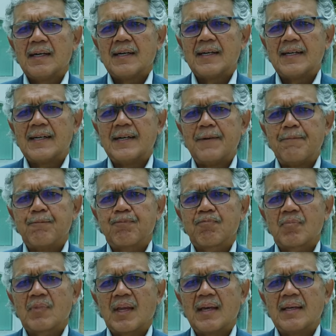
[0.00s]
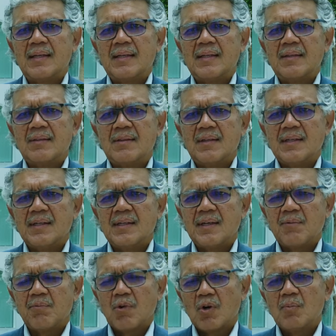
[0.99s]
Um, and the
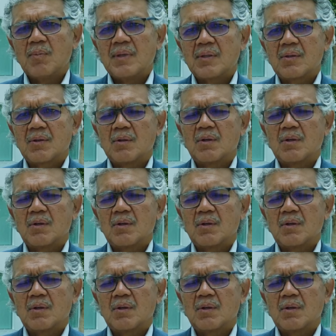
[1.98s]
enrollment